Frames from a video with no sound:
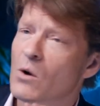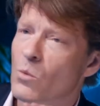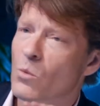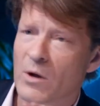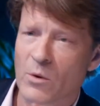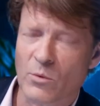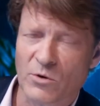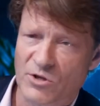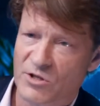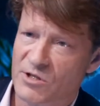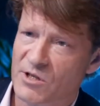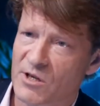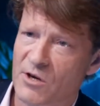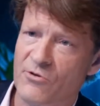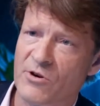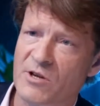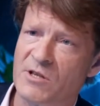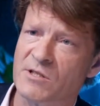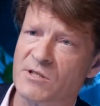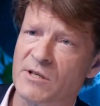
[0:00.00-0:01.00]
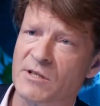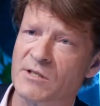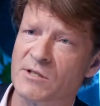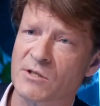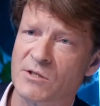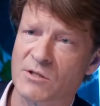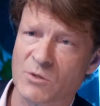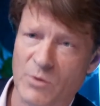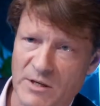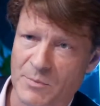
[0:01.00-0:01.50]
We would just increase it to
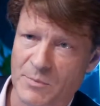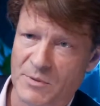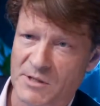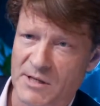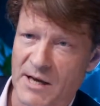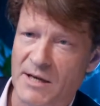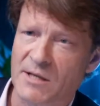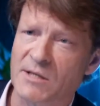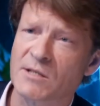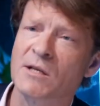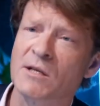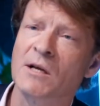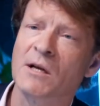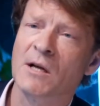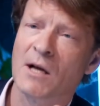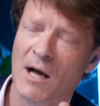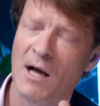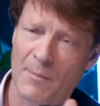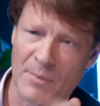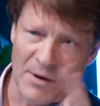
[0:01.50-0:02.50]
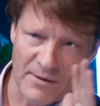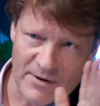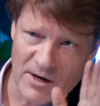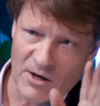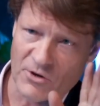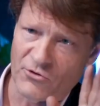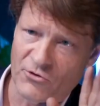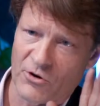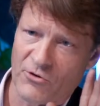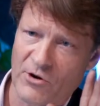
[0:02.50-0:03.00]
20% above
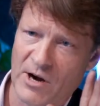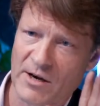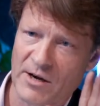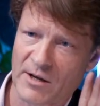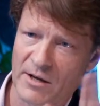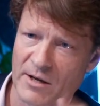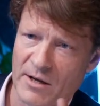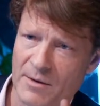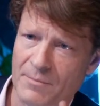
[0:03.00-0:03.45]
100 grand a year.